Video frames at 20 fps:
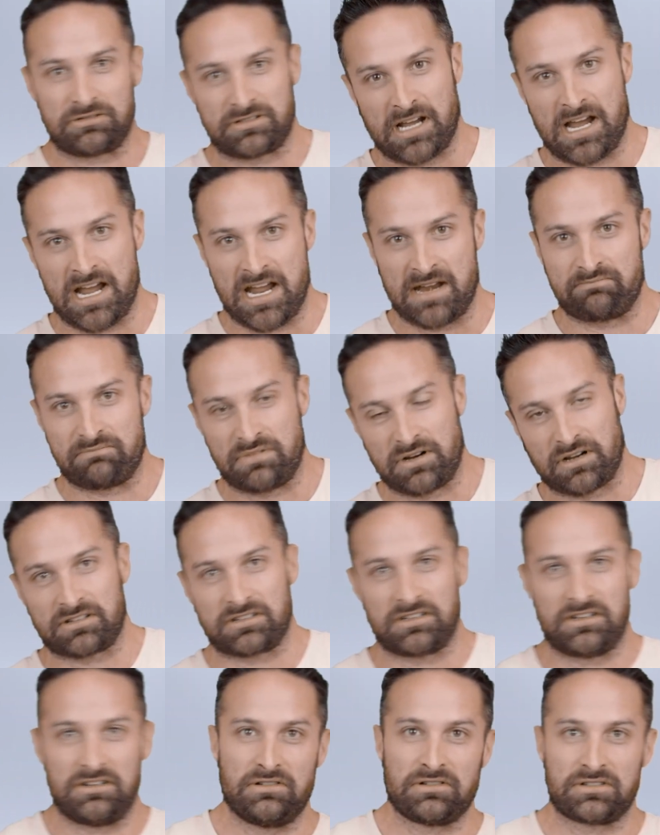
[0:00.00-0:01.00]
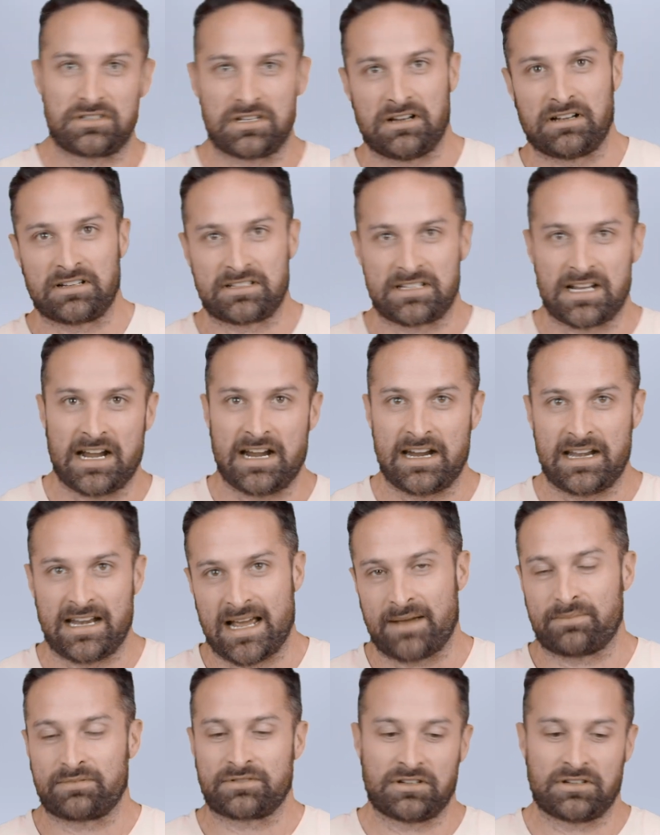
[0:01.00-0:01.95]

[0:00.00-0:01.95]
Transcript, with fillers: diet books and you sell a diet app,